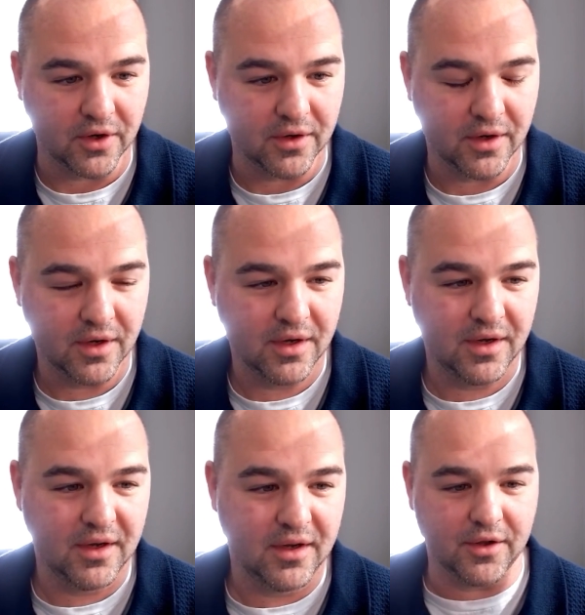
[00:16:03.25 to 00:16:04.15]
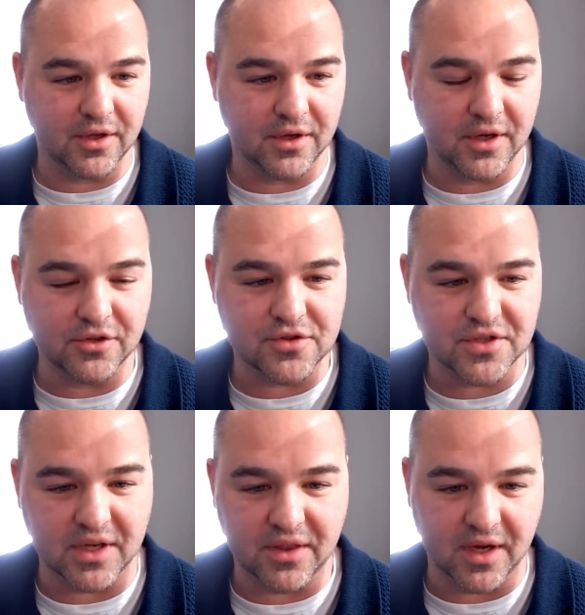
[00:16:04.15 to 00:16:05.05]
And the
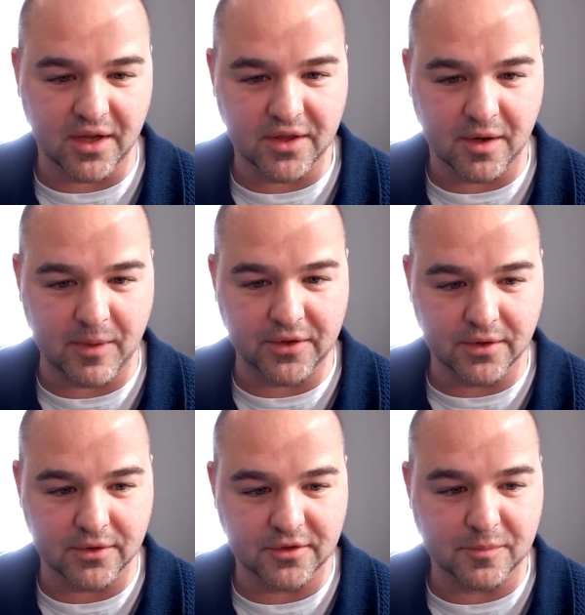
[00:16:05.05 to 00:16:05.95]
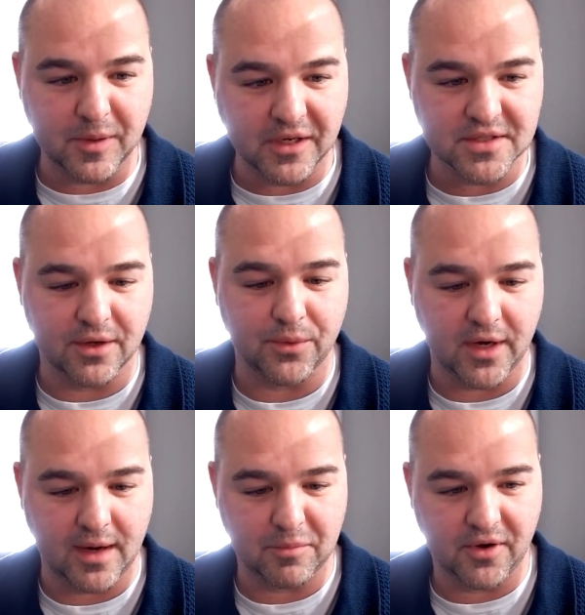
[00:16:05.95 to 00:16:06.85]
interesting thing I think about the space that we
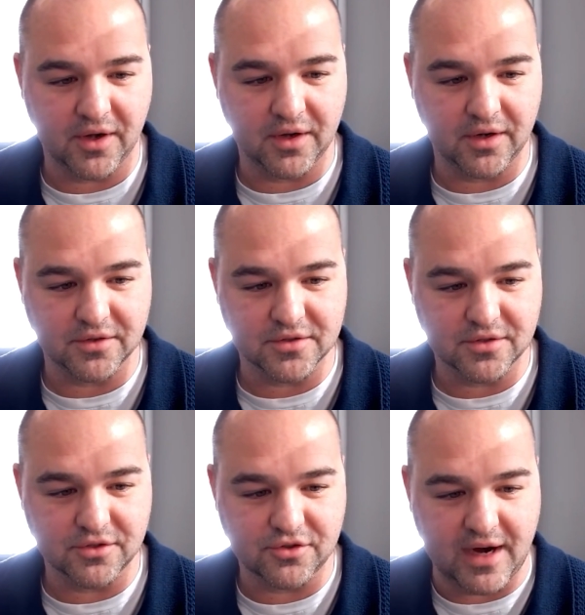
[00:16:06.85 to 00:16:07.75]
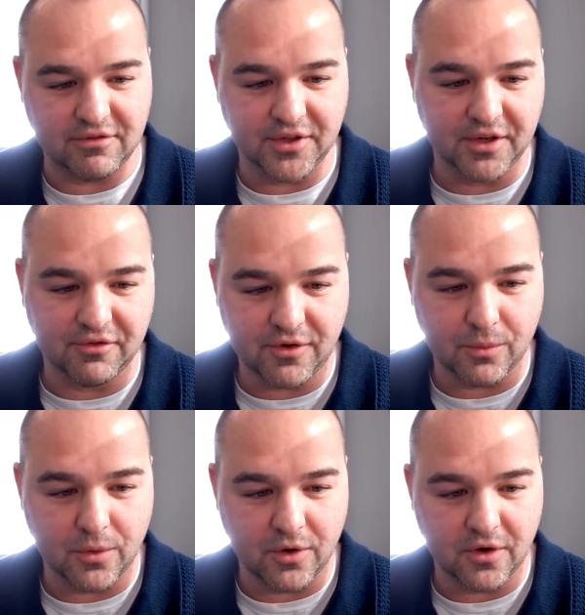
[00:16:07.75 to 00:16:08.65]
operate in is traveling for
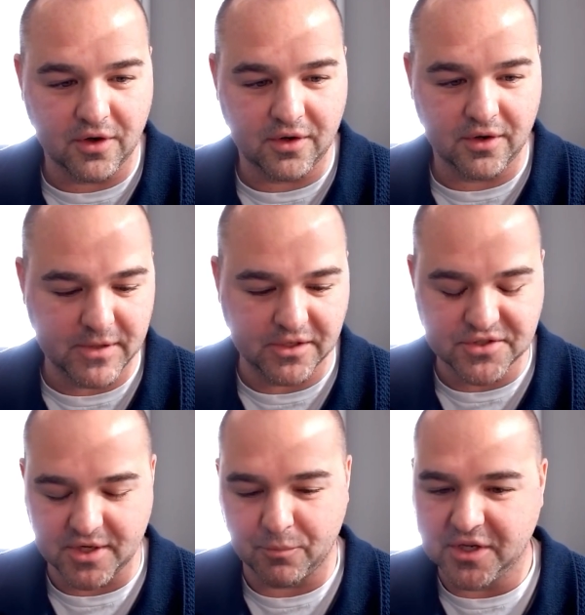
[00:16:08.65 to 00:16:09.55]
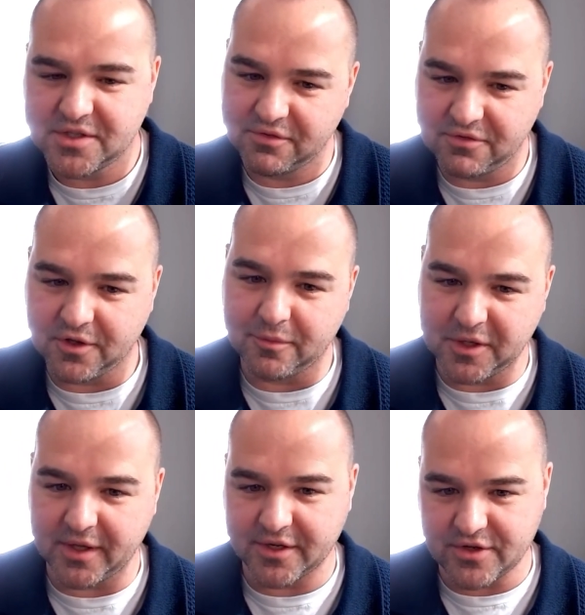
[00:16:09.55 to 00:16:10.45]
work in some ways can feel a
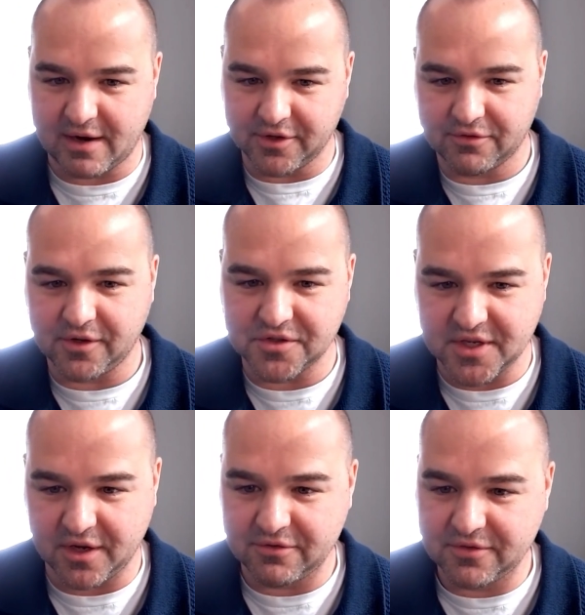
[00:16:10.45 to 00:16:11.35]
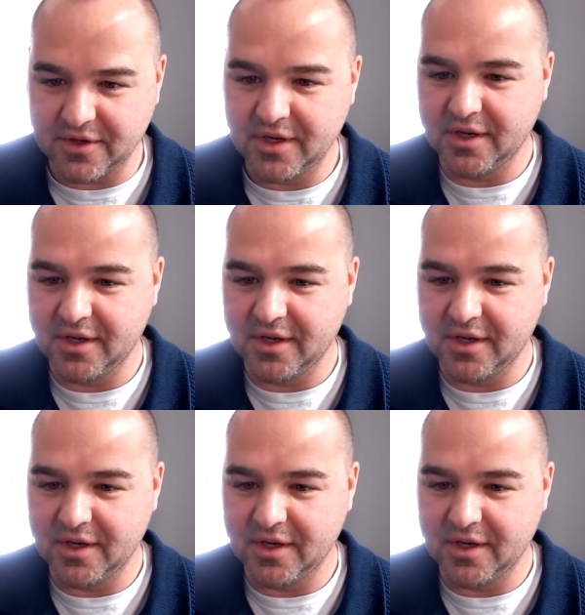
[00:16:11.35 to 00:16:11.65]
bit like traveling for yourself.